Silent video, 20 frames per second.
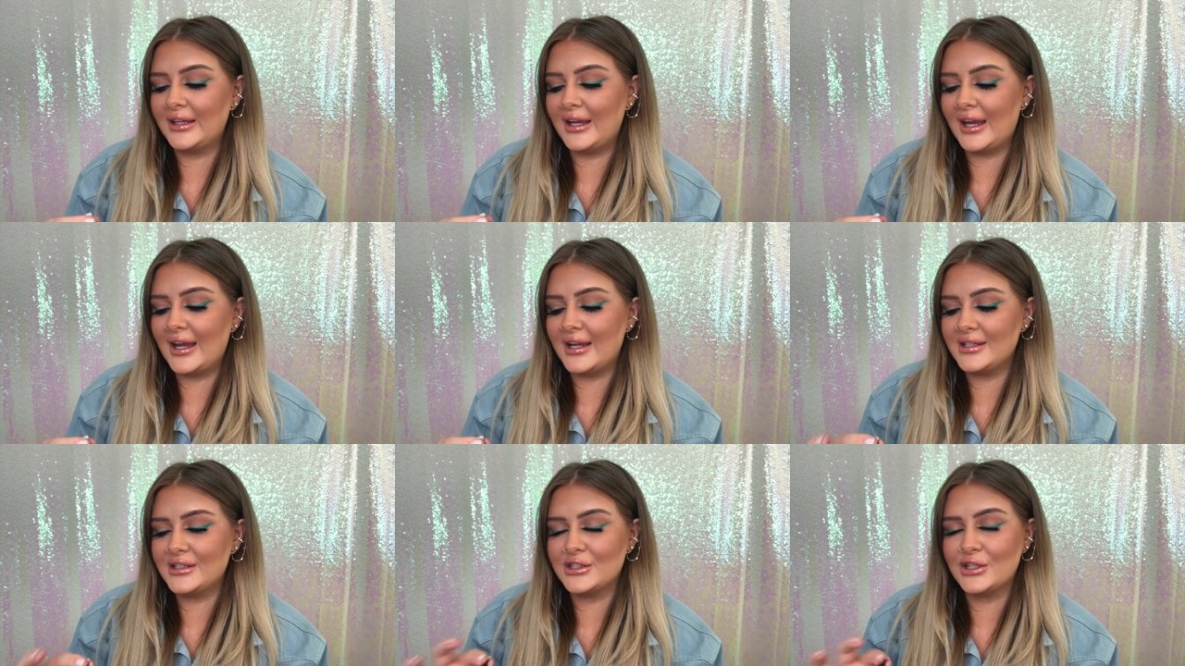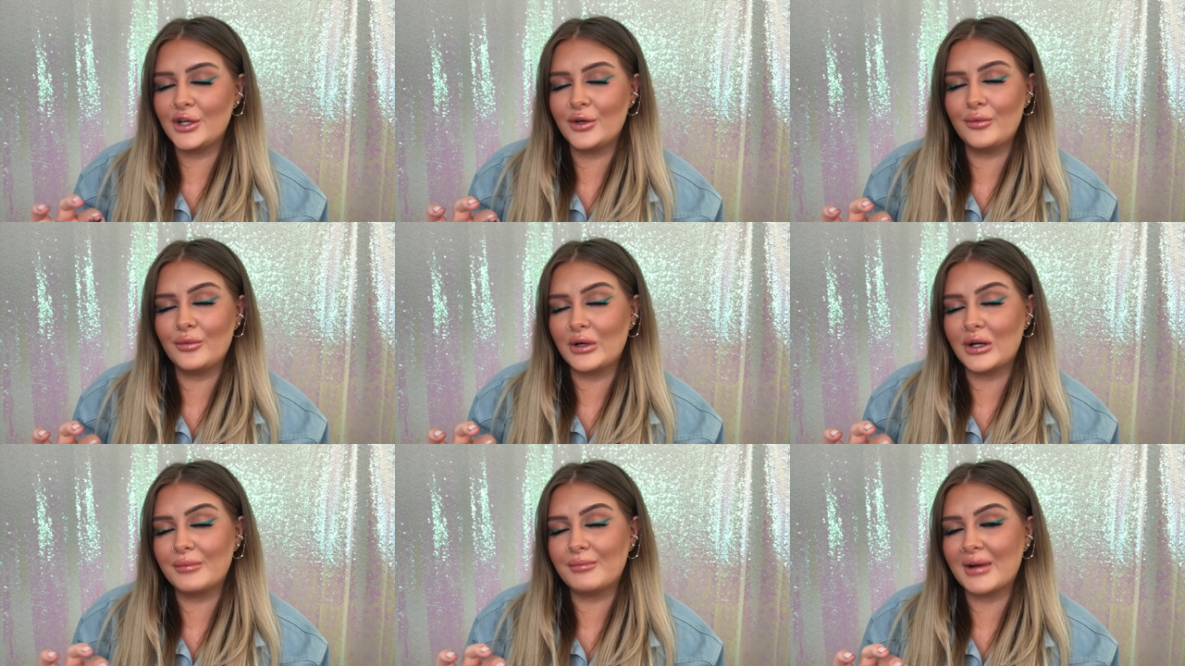you guys know
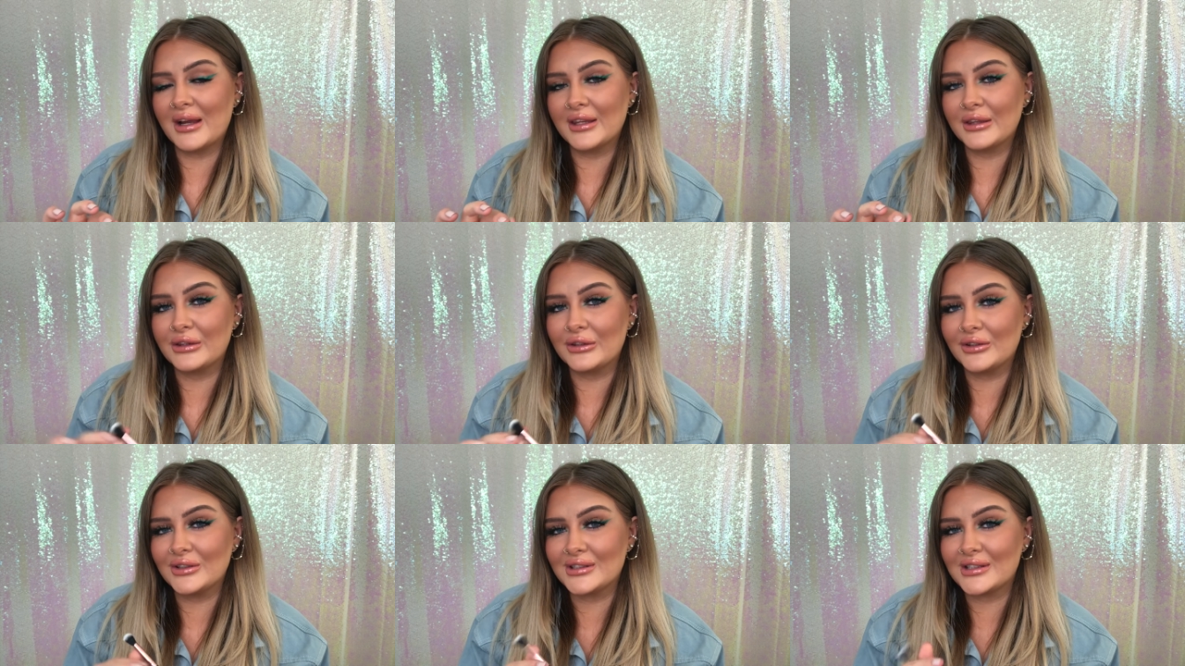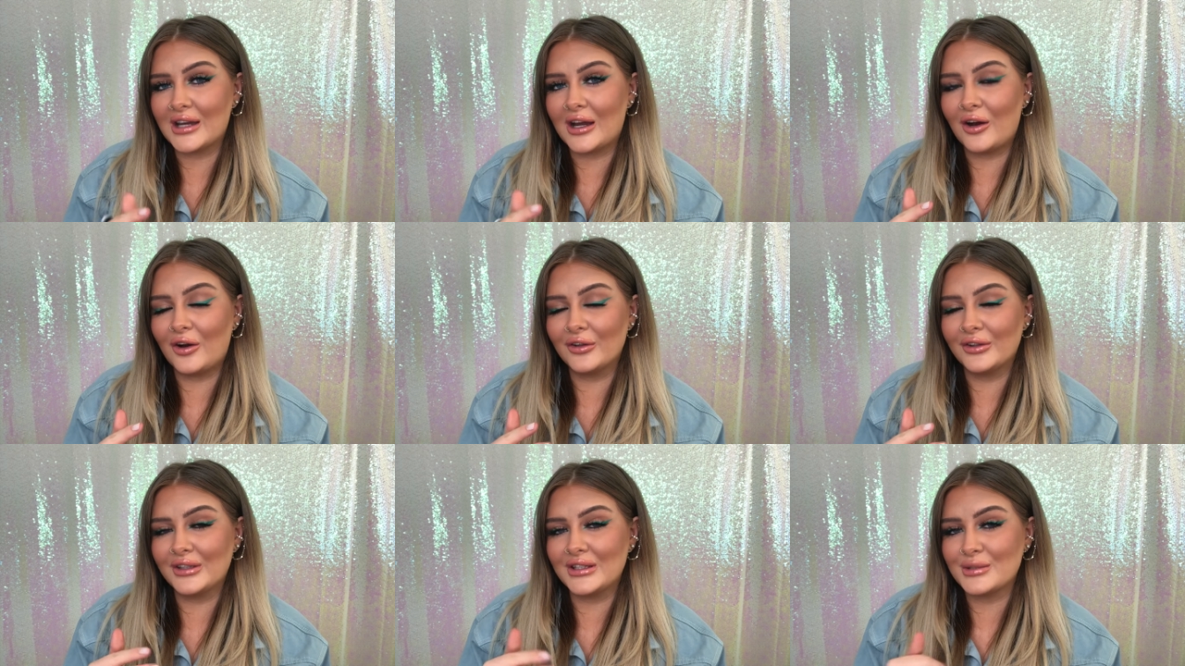what my thoughts are
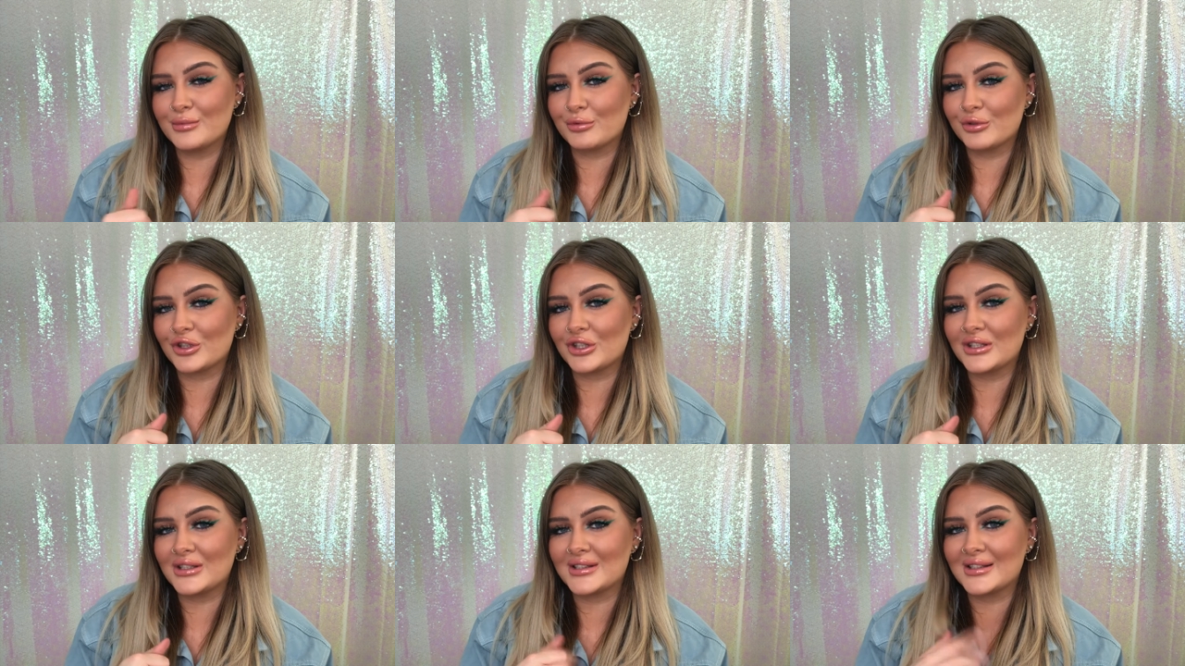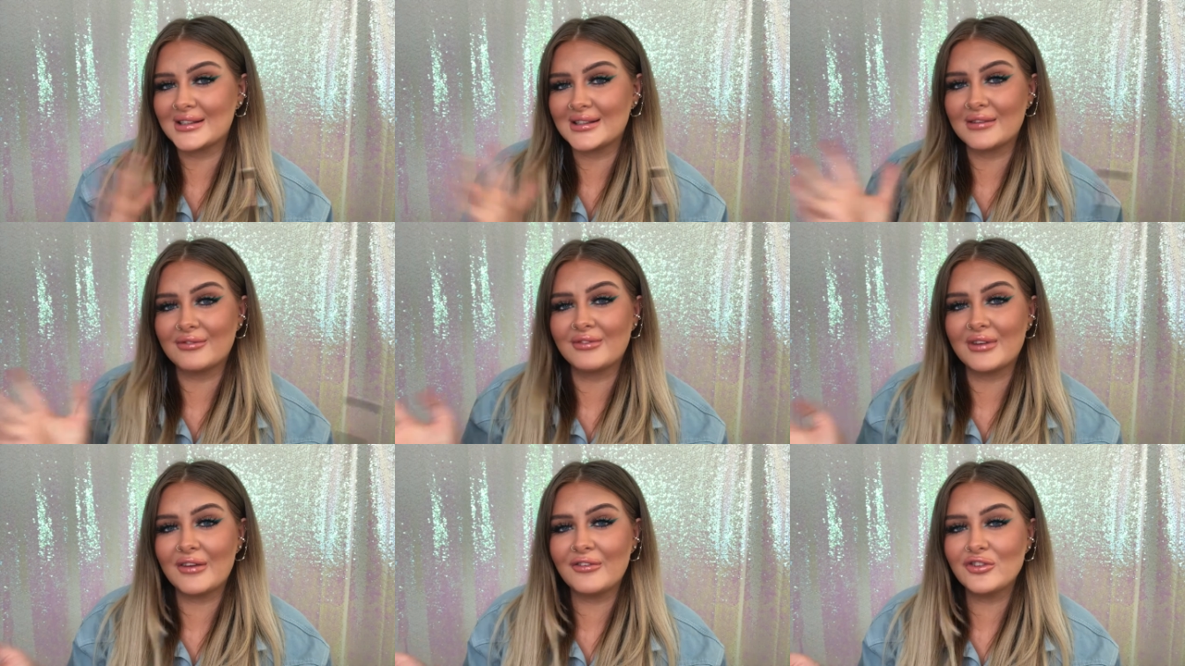on these brushes because
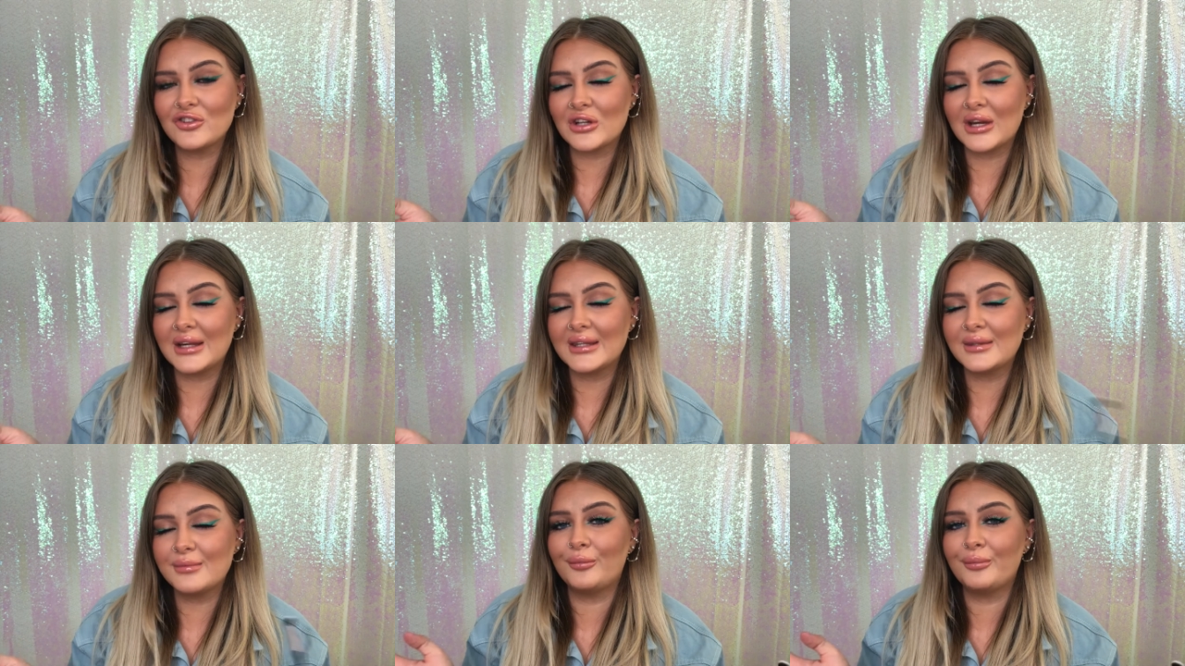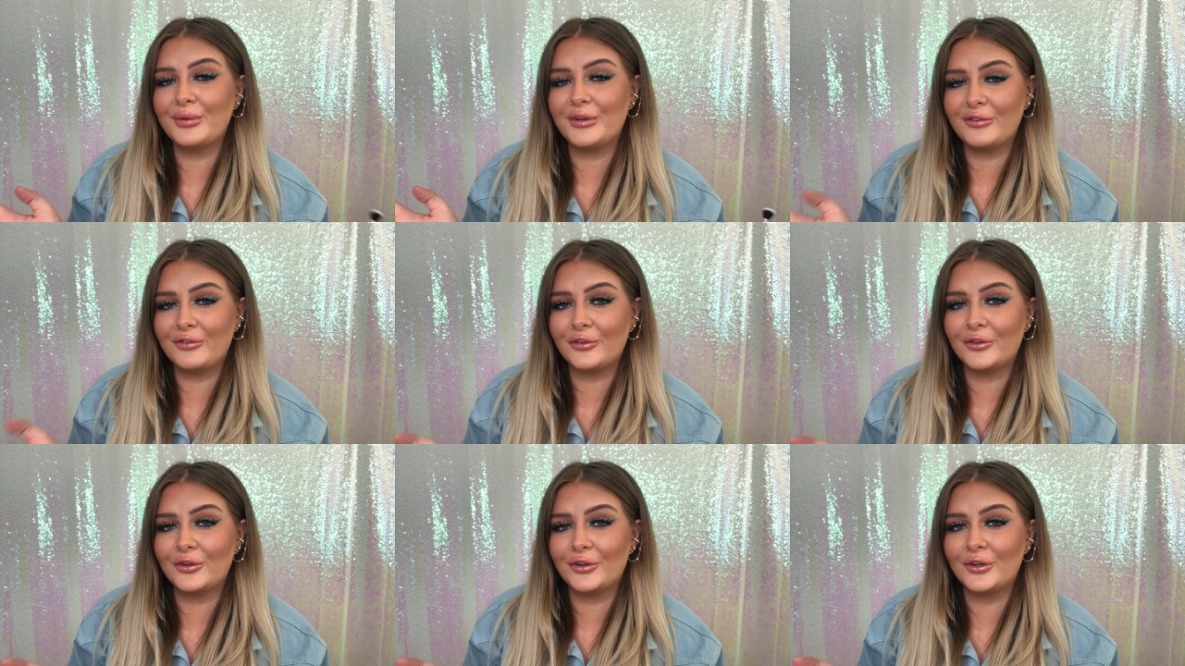I've never tried them
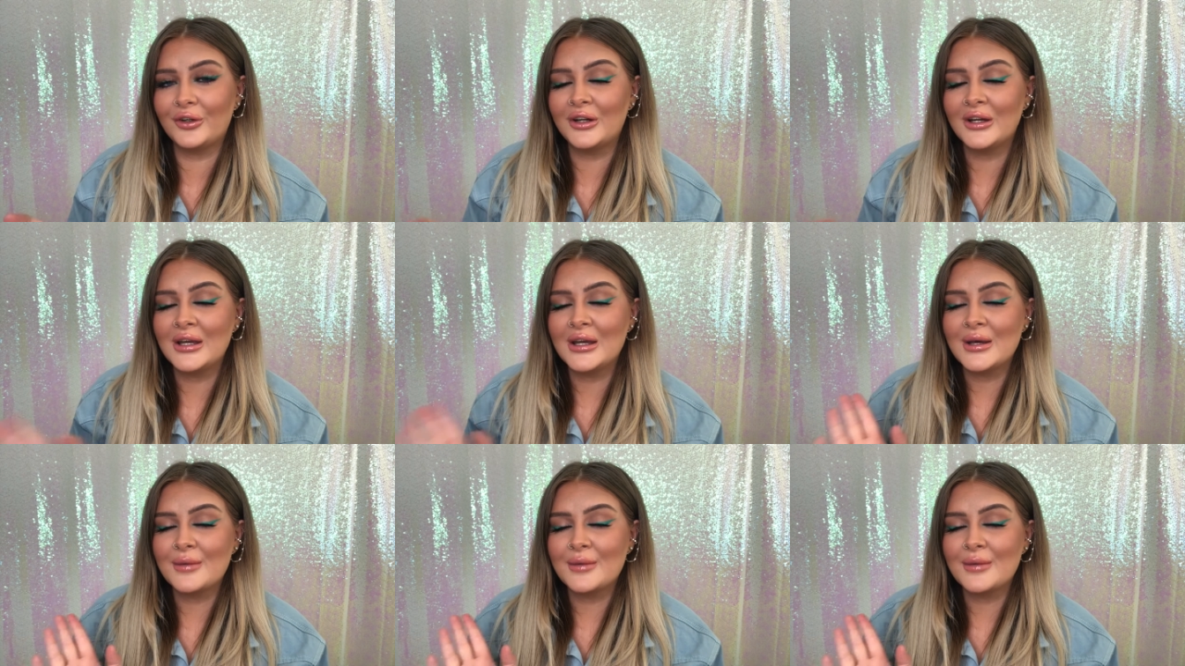before,